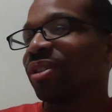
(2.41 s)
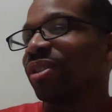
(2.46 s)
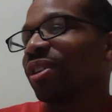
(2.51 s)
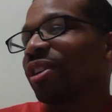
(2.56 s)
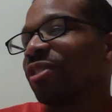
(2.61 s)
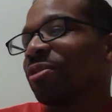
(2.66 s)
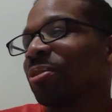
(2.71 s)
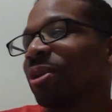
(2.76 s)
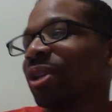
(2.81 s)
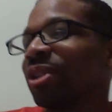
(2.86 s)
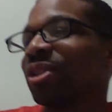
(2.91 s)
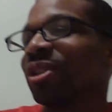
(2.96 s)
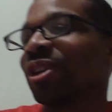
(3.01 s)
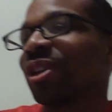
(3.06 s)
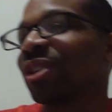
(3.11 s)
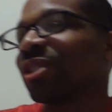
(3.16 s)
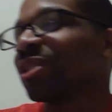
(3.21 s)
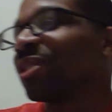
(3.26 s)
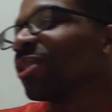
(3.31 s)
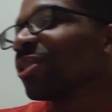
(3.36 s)
Love my
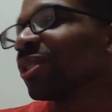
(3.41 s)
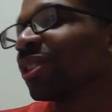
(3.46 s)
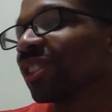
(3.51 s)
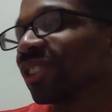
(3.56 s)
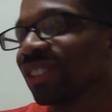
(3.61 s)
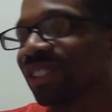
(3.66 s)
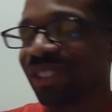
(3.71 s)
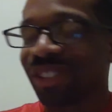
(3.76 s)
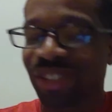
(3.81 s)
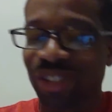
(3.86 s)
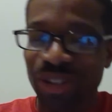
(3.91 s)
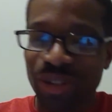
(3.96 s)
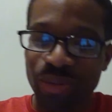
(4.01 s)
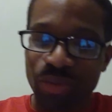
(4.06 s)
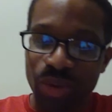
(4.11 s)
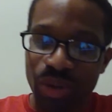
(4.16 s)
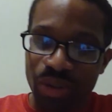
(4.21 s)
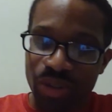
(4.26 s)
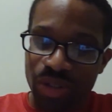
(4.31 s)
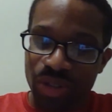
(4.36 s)
dog Luna. So
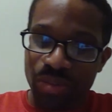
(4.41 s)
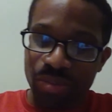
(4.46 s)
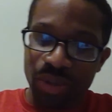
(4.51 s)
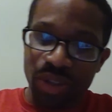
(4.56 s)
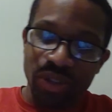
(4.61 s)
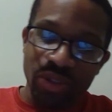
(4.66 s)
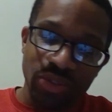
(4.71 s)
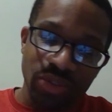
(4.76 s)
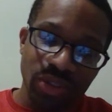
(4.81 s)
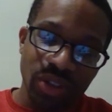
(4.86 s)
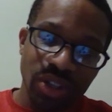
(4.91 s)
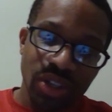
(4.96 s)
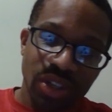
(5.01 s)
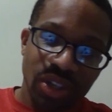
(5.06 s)
Will Smith,